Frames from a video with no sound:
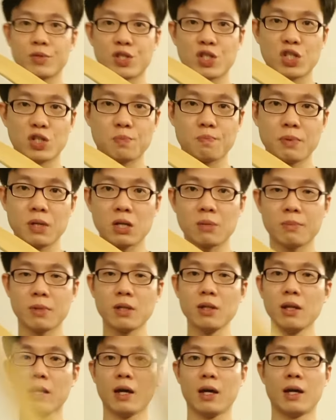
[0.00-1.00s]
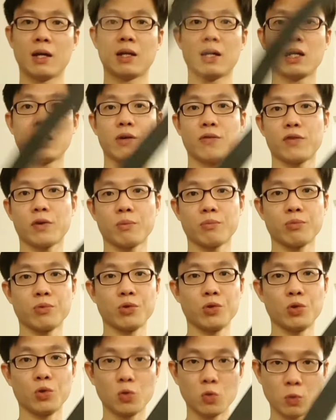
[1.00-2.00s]
Spearman, another
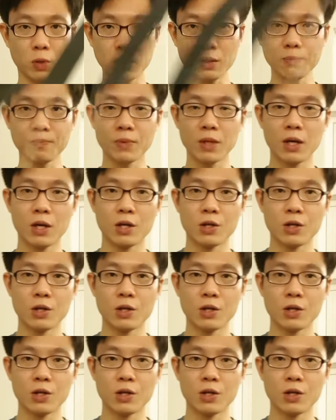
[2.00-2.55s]
from Yuwen.